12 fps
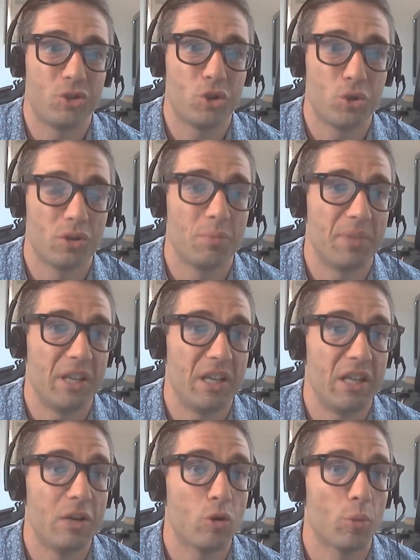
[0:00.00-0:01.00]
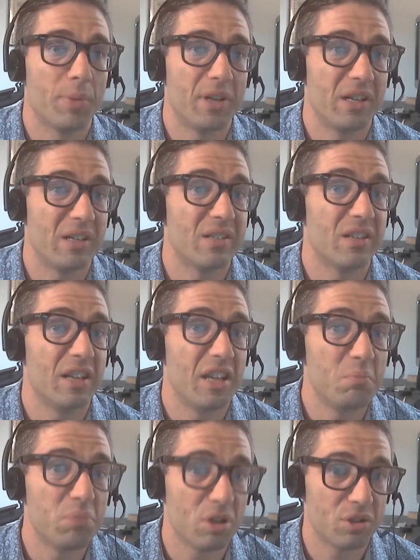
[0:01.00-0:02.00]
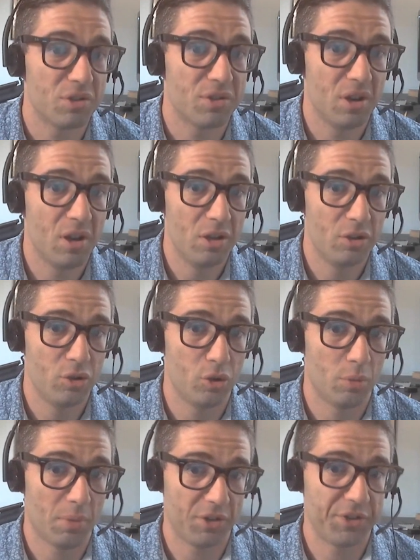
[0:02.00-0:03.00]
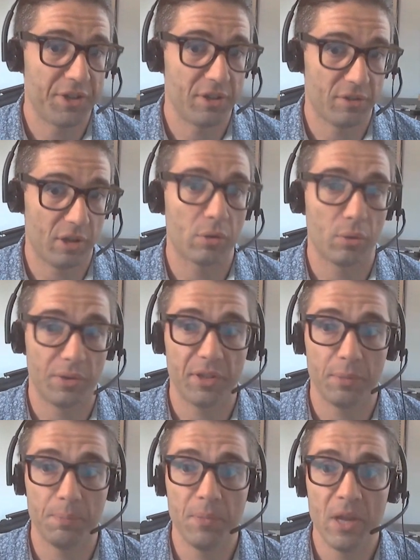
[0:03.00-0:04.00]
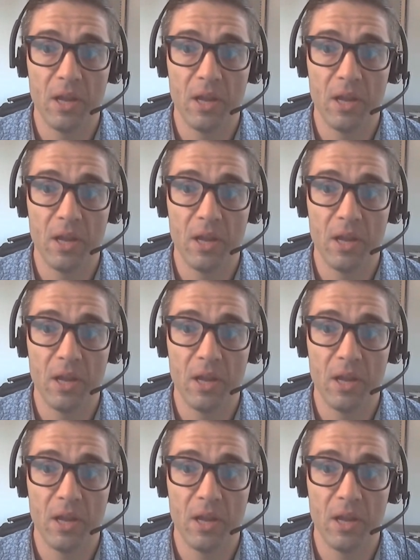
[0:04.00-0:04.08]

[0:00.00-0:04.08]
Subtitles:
shouldn't be incorporated as an input to a particular algorithm.